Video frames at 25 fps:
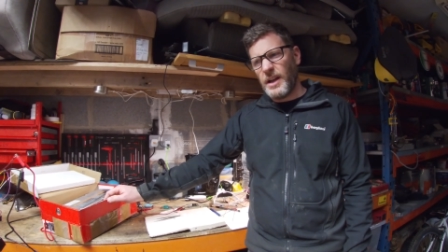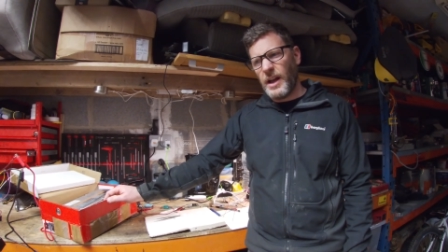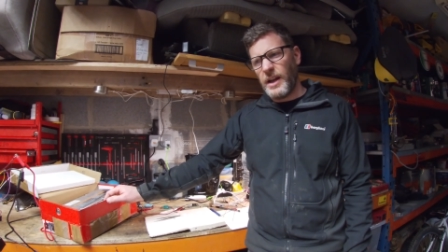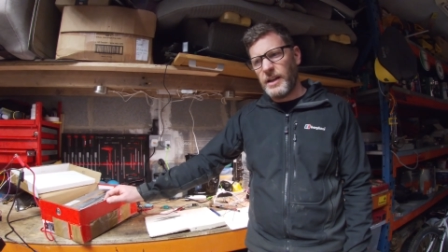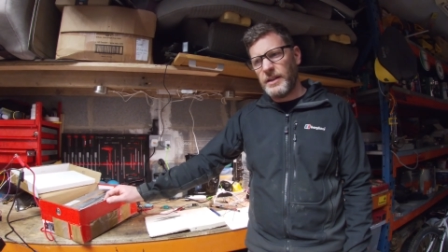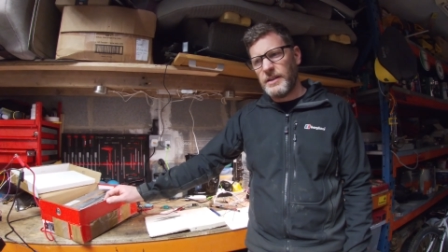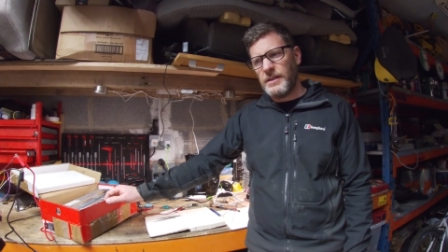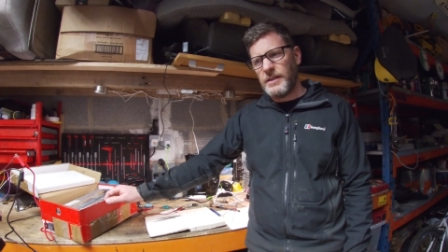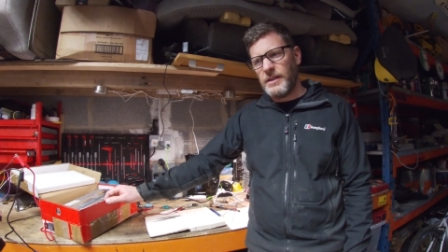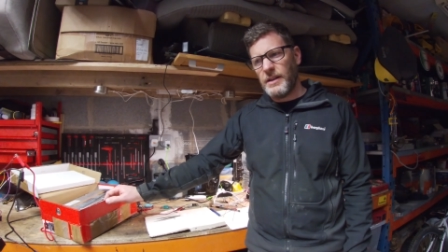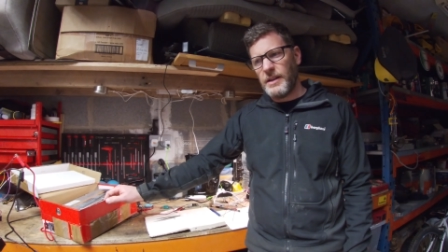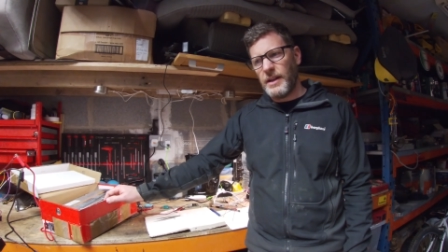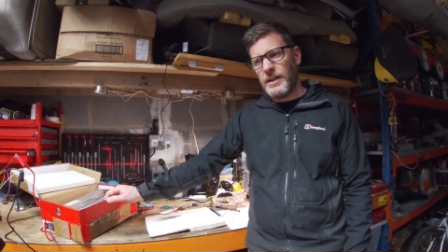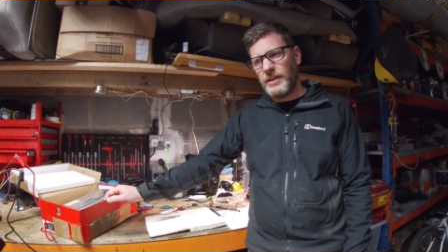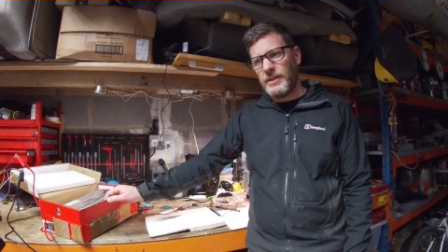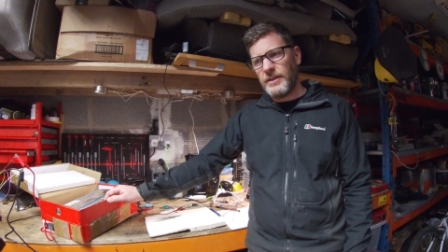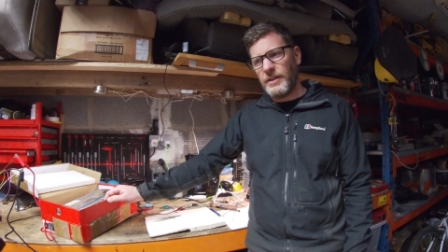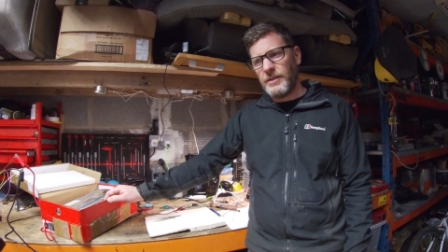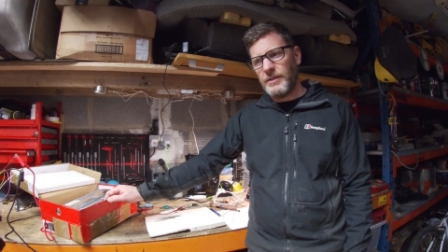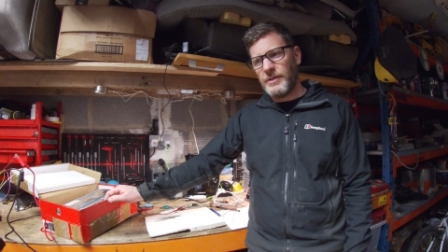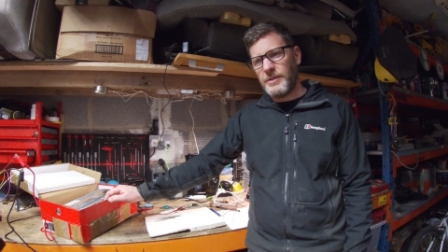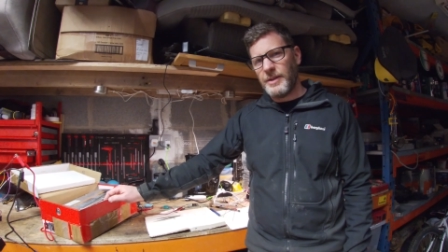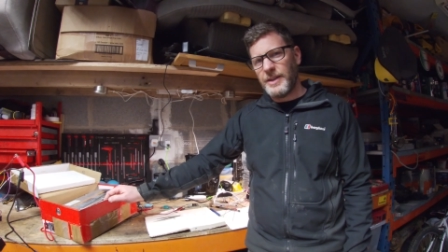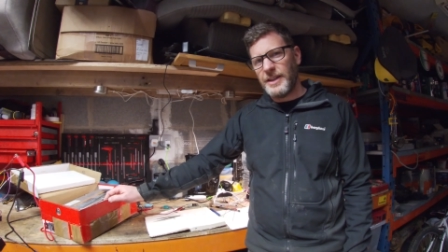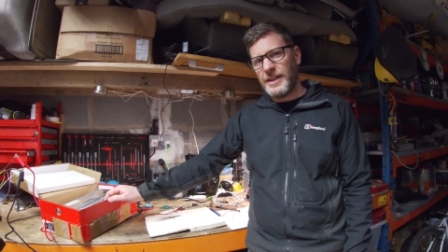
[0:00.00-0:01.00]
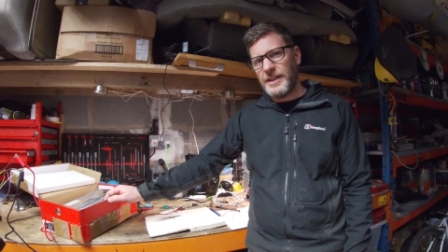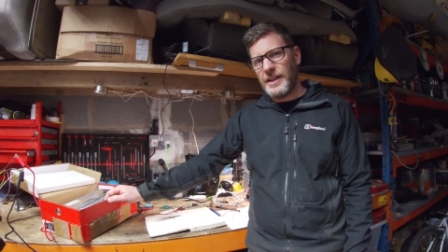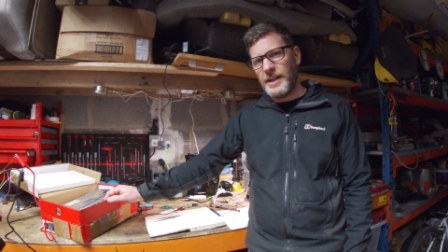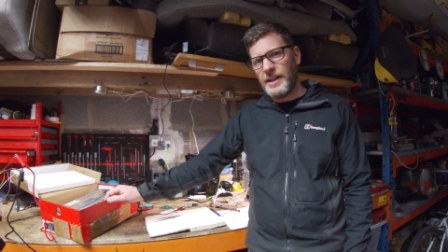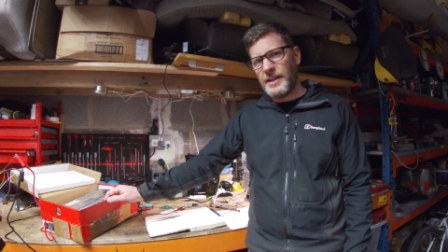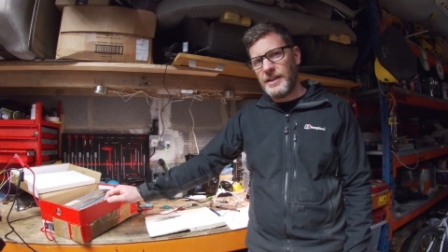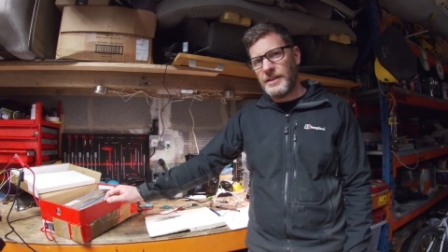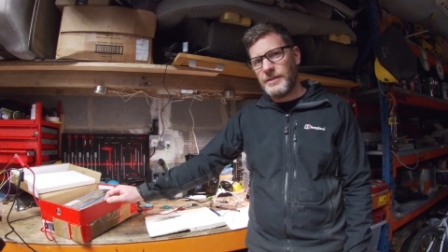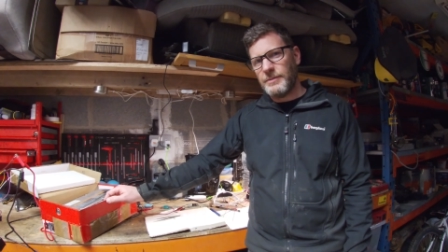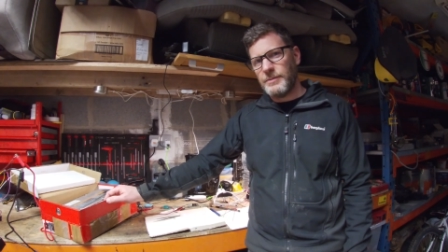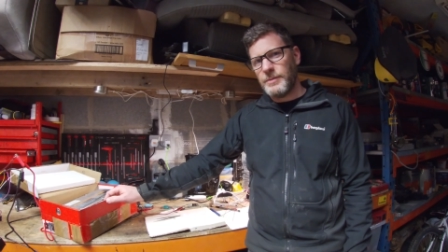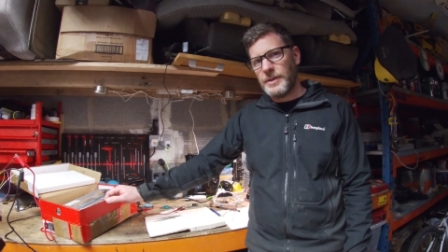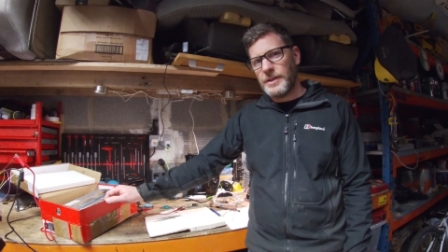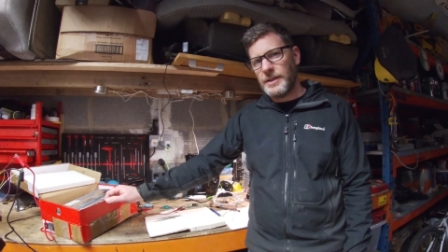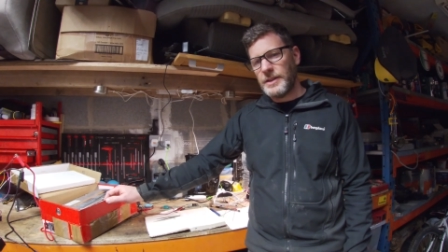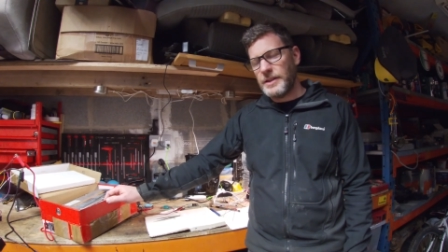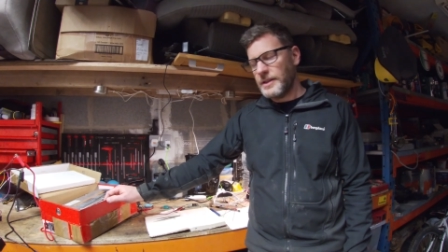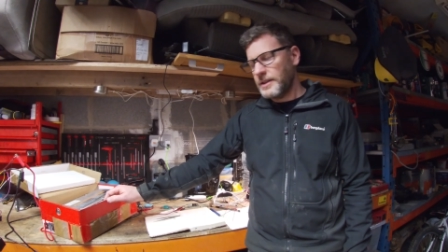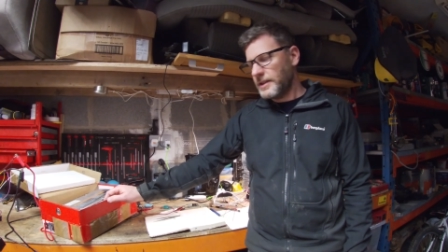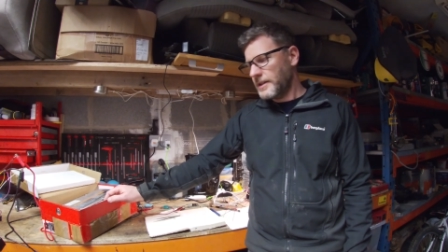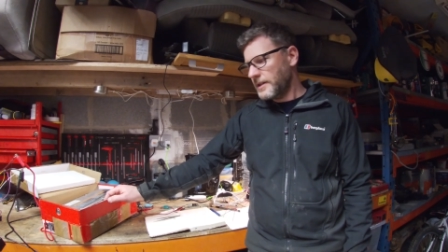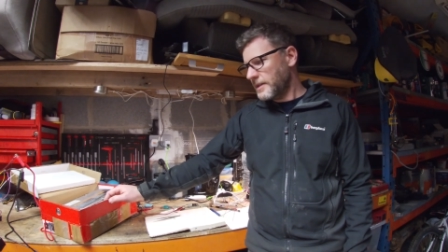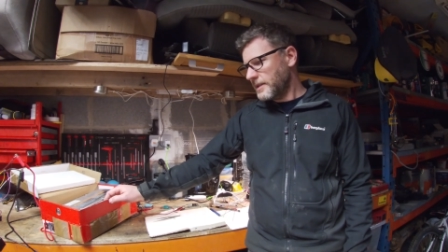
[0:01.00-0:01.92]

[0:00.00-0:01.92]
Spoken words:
I don't quite get it, but